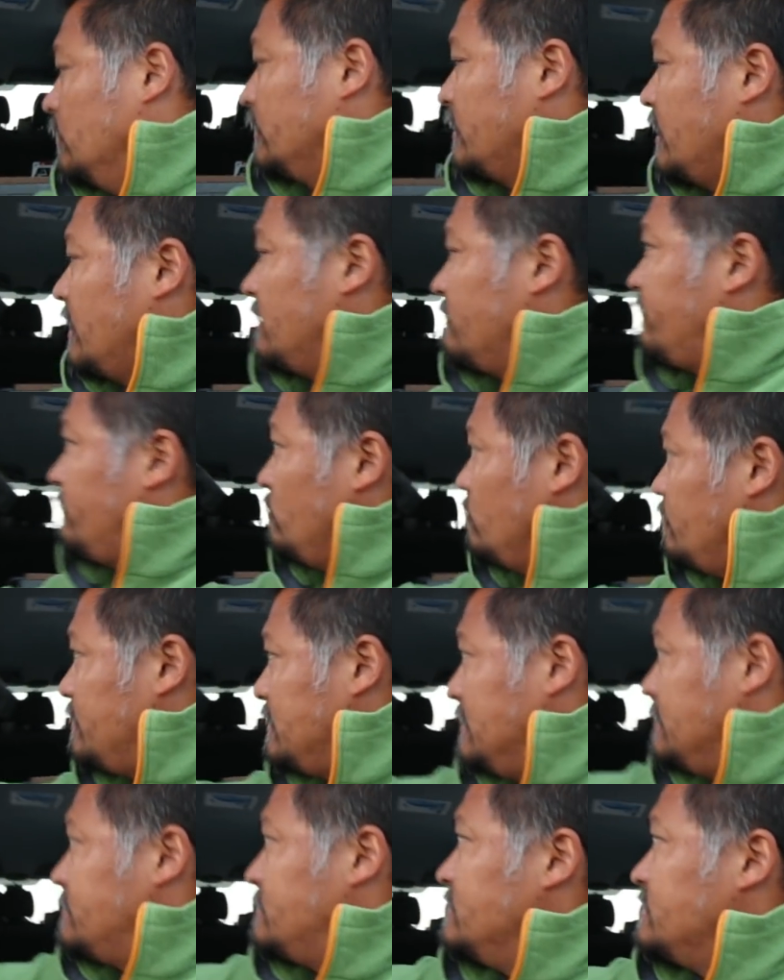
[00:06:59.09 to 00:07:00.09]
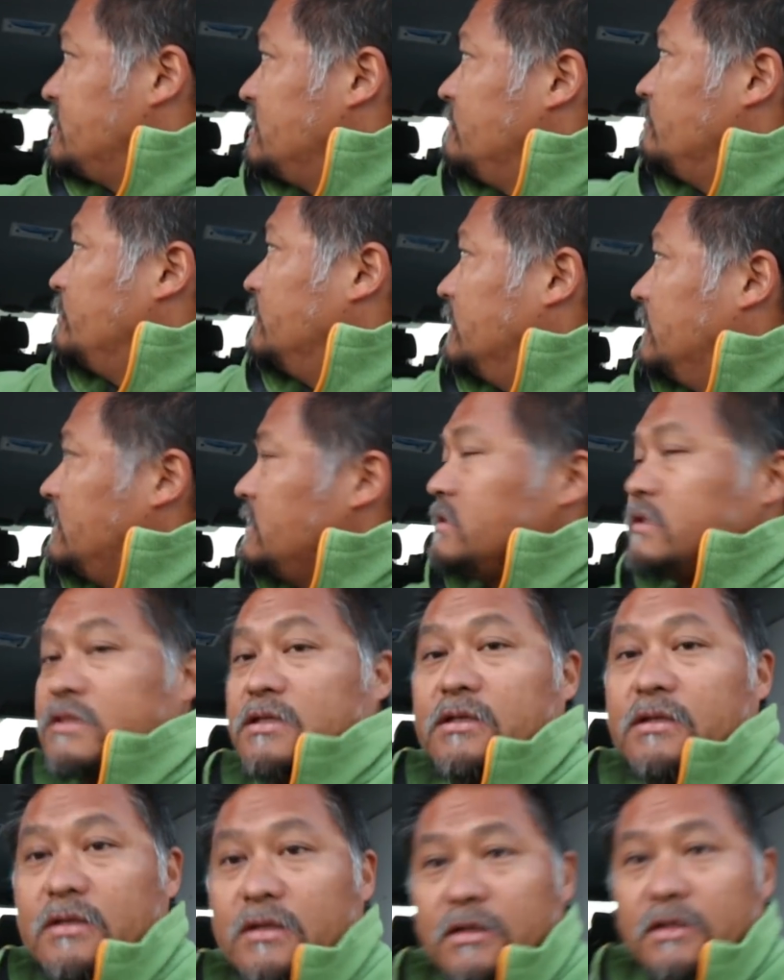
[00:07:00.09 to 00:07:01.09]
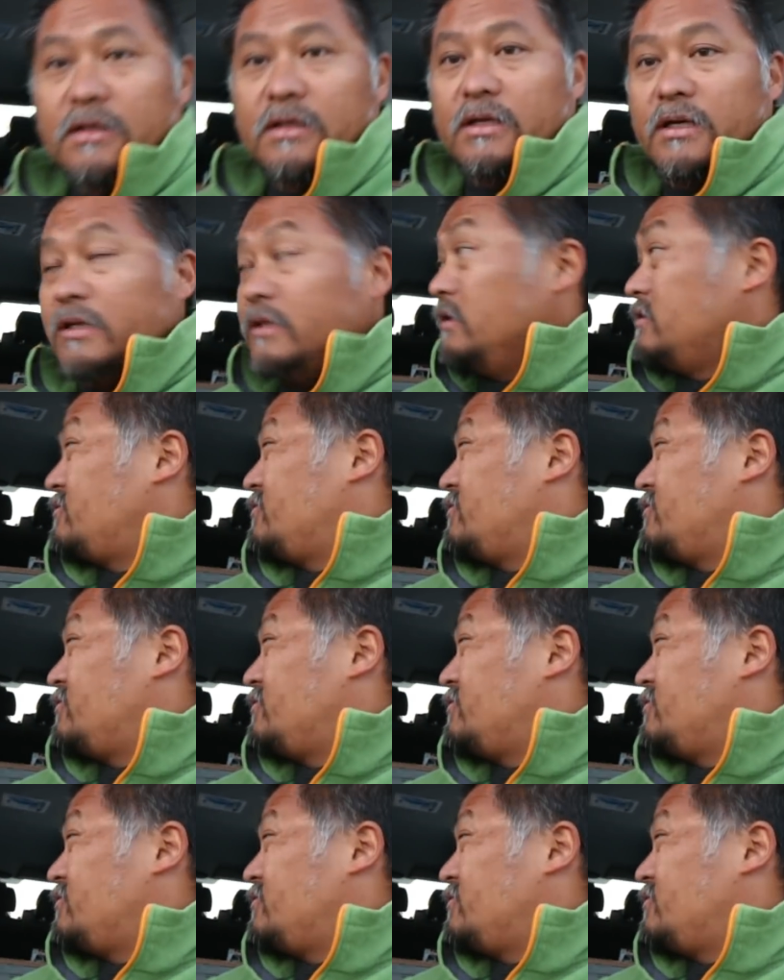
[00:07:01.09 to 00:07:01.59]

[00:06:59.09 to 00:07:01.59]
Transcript: we got a few pieces in place, and the